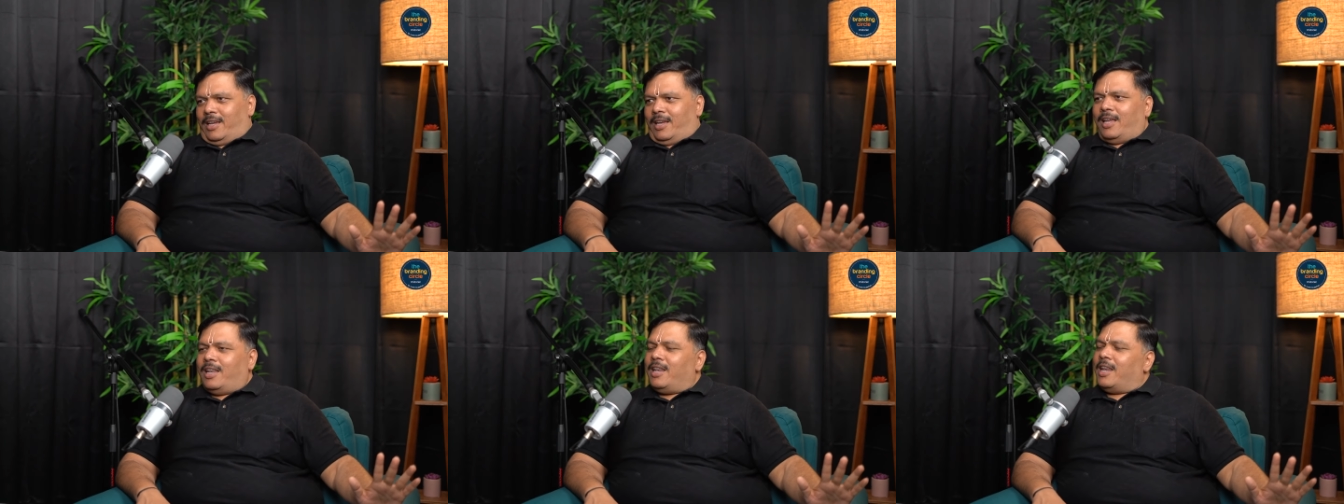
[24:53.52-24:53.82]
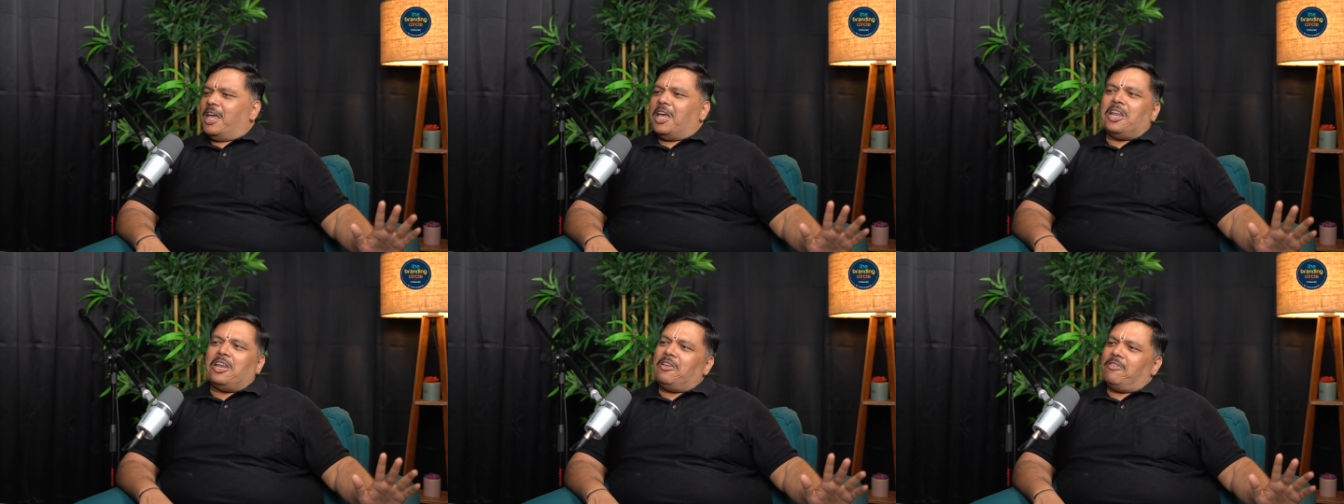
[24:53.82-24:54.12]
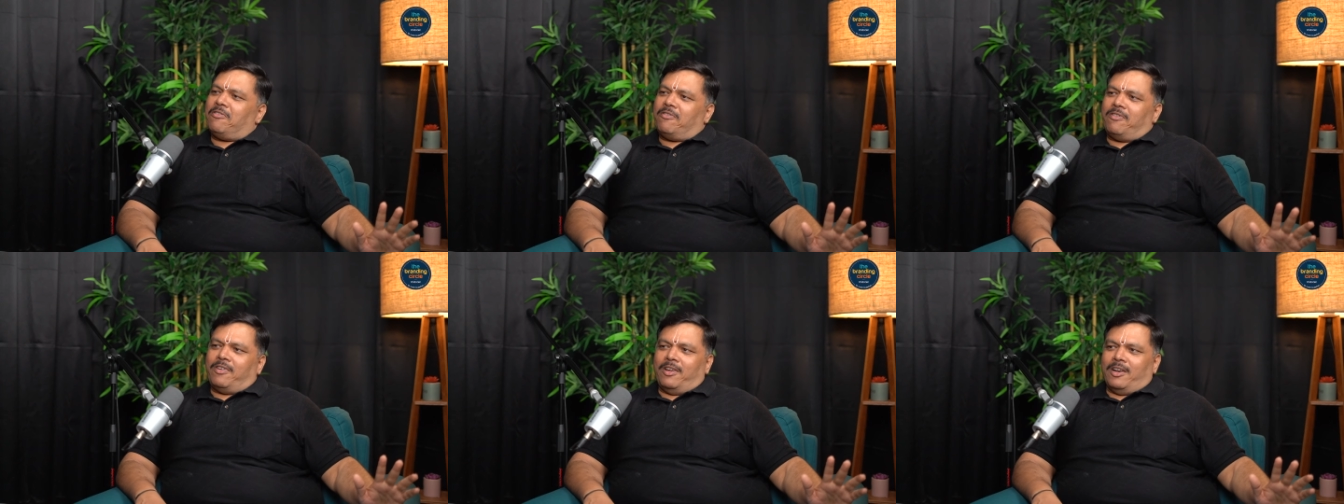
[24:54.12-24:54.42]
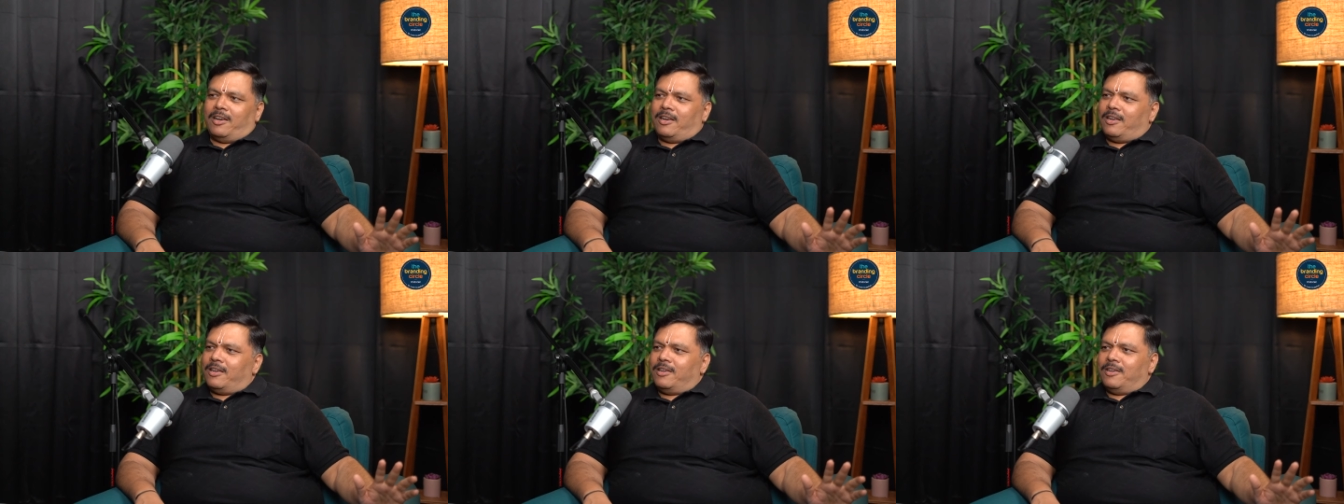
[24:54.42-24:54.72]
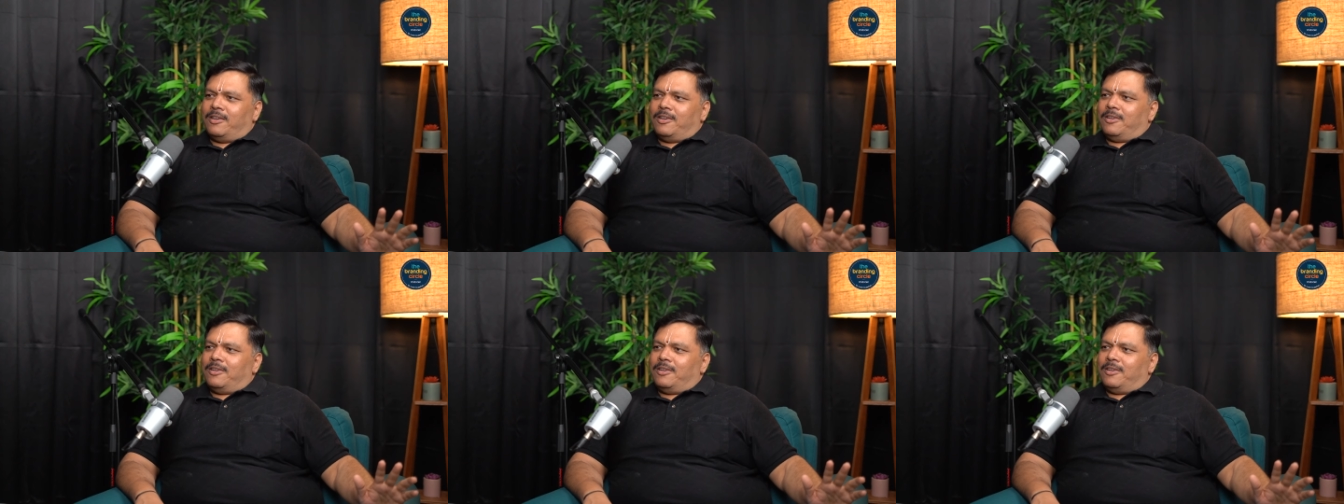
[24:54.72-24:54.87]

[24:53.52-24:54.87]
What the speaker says: In any field.